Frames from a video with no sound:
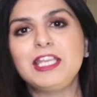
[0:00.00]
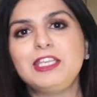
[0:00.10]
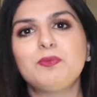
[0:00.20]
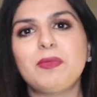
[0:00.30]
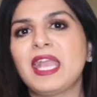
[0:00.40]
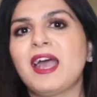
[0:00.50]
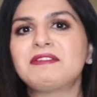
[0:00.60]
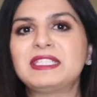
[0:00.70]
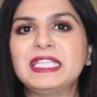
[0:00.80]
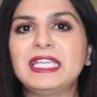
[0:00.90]
you may
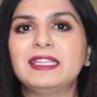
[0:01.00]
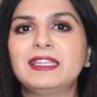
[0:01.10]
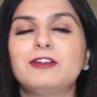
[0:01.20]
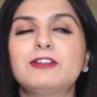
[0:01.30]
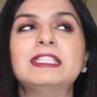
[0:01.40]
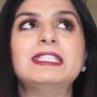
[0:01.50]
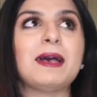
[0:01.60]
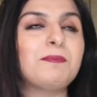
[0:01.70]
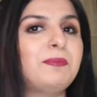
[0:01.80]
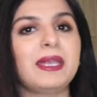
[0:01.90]
have seen the
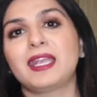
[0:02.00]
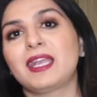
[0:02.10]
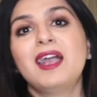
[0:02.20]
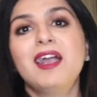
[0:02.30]
Ozempic